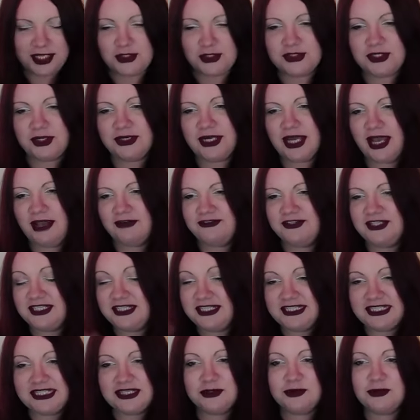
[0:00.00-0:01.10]
You don't have to
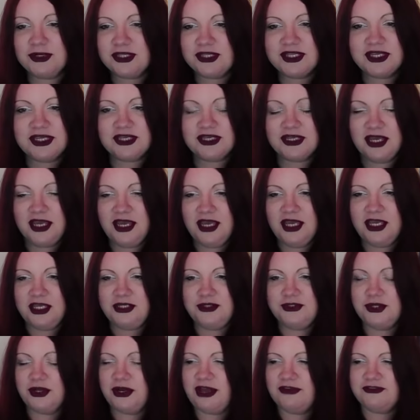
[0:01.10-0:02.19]
deal with it.
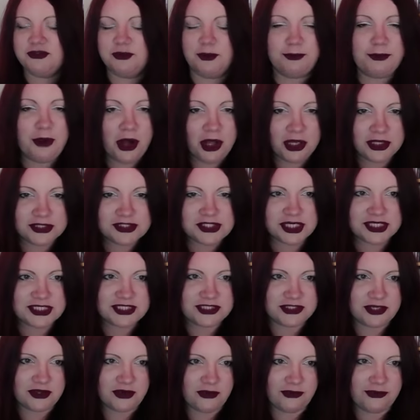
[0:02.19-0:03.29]
You don't have to
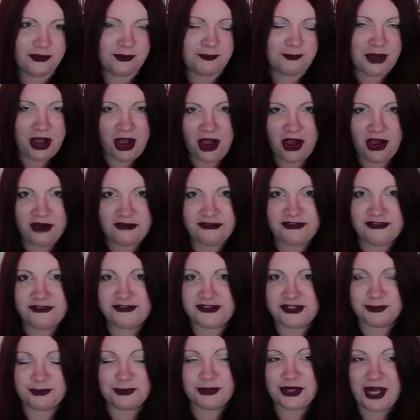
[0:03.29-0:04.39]
apologize to on the behalf
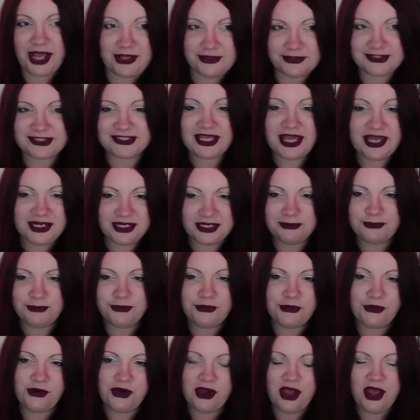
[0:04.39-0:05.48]
of someone else
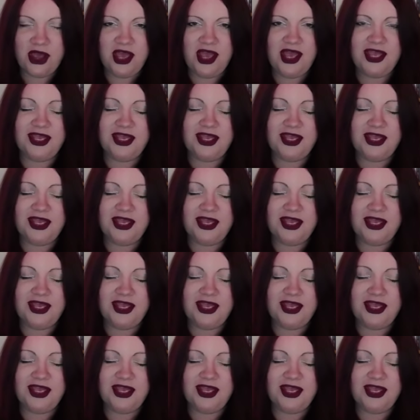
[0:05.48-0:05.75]
anymore.